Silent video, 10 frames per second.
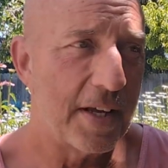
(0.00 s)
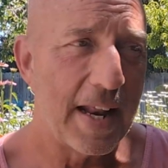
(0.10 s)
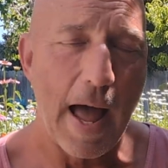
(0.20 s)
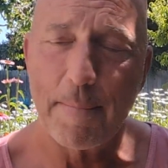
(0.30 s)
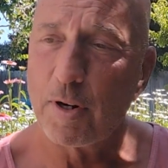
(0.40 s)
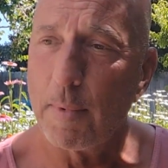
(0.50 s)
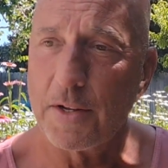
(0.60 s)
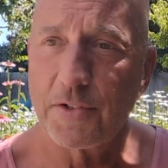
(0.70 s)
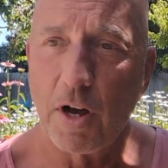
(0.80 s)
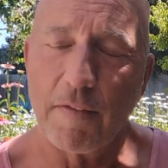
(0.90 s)
it happen to
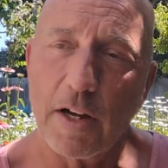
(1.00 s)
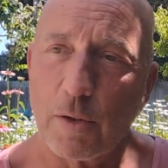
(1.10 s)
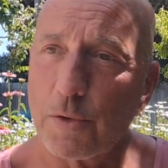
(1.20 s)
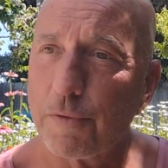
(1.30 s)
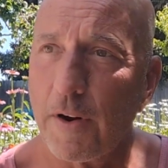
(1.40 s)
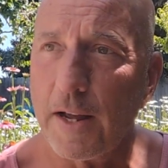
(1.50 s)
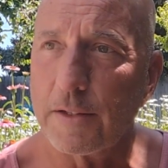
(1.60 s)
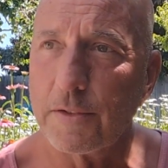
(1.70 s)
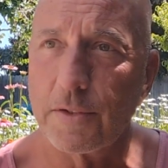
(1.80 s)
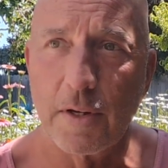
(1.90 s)
myself. I lose
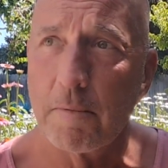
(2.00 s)
friends.